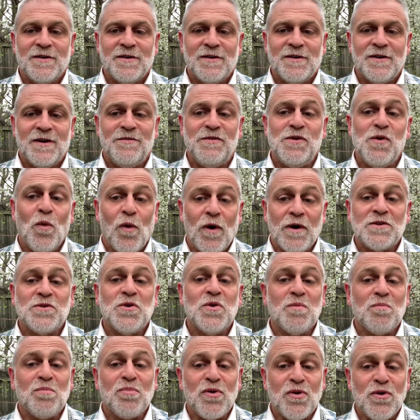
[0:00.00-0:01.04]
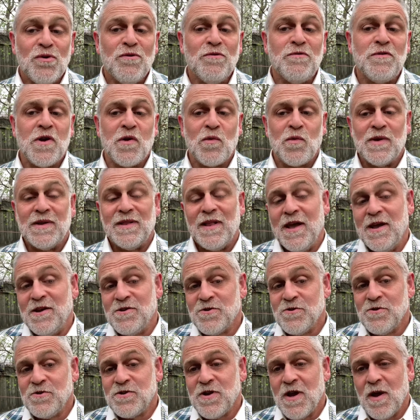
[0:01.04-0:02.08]
If you want to improve your
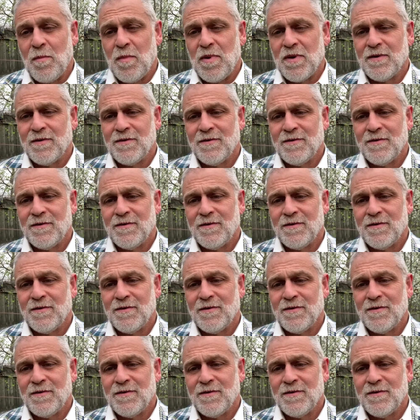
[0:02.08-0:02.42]
relationship,